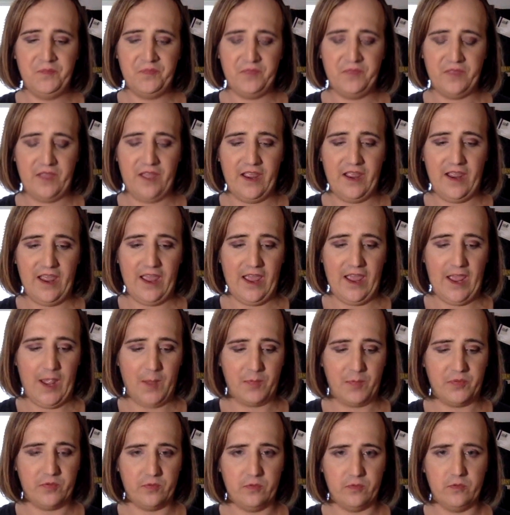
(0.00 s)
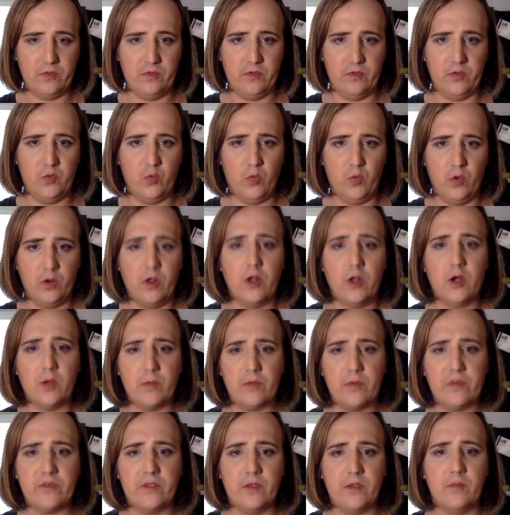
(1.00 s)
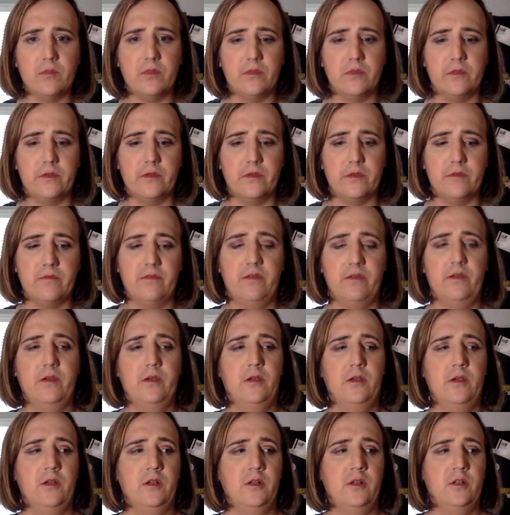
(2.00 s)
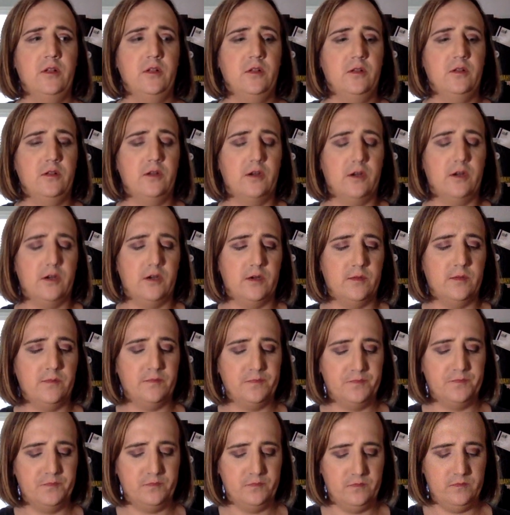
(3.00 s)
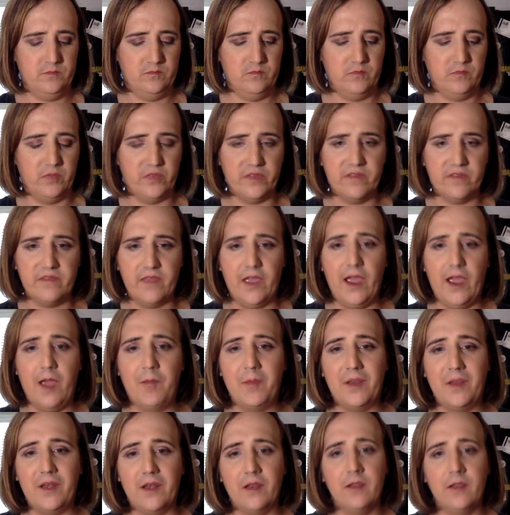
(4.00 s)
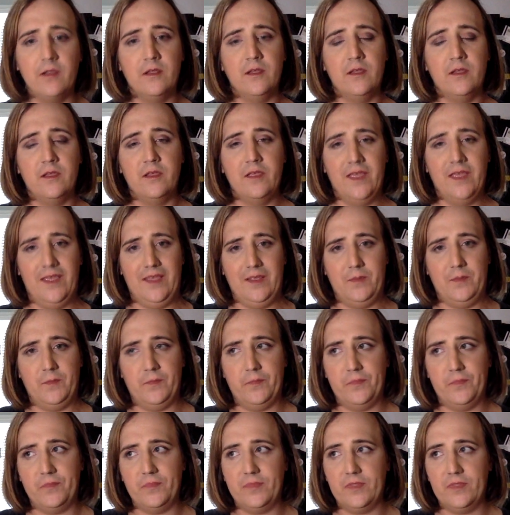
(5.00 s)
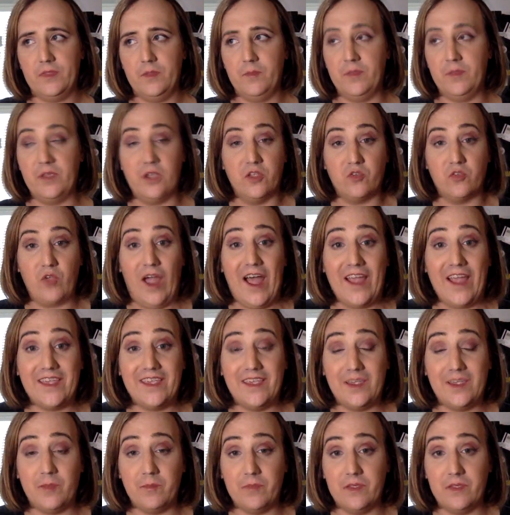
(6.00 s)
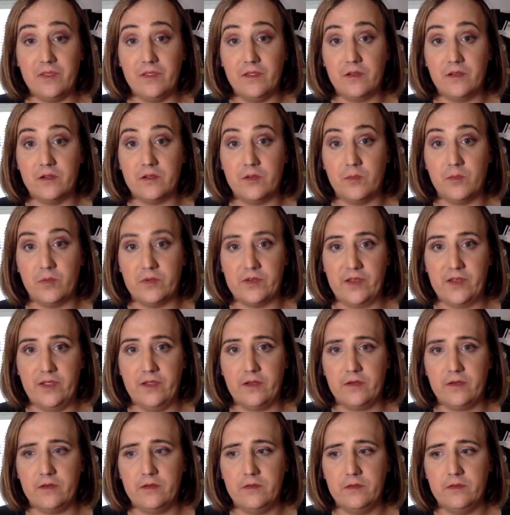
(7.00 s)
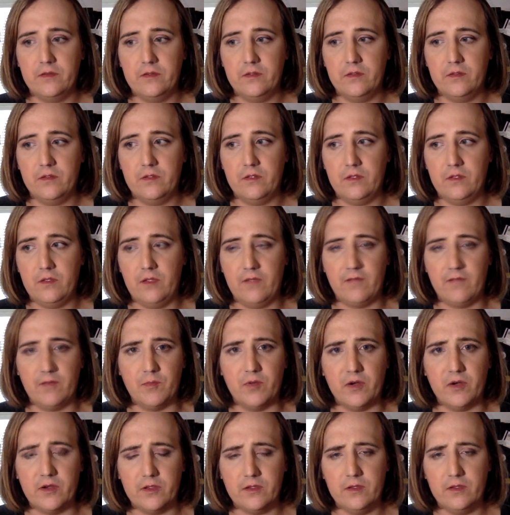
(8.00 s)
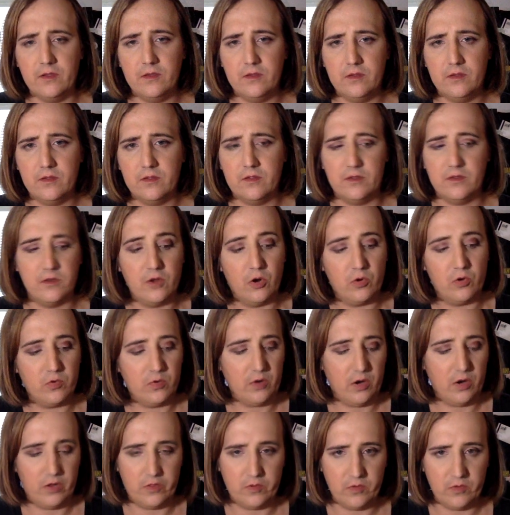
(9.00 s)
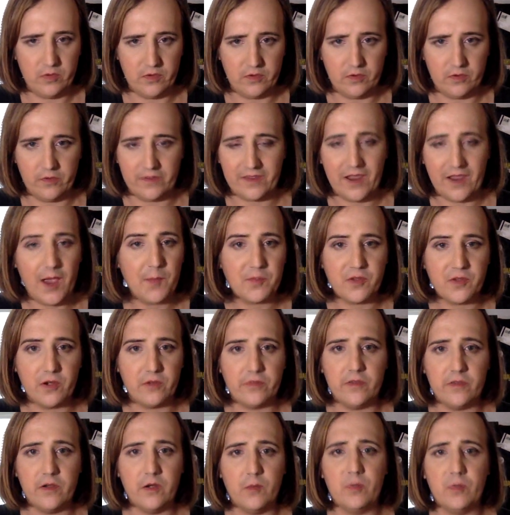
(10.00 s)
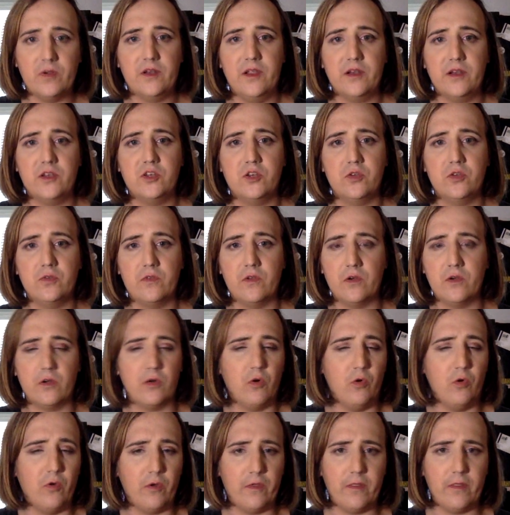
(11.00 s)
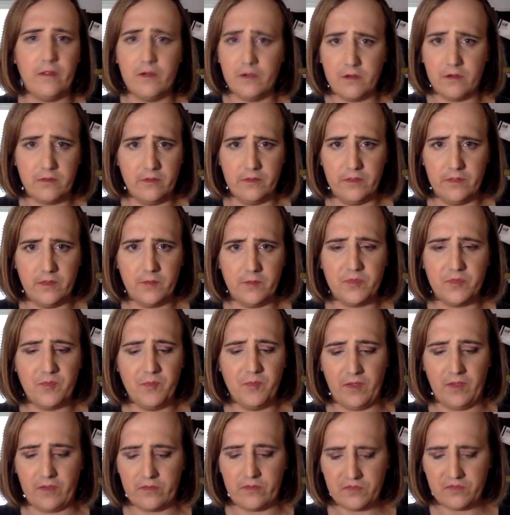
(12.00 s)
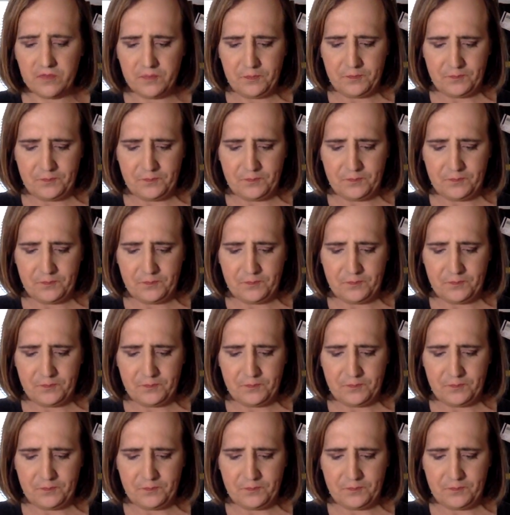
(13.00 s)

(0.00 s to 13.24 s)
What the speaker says: I absolutely 100% believe that. I mean, because I can't be there to protect everybody. The cops aren't there to protect you. They're only there to clean up the mess.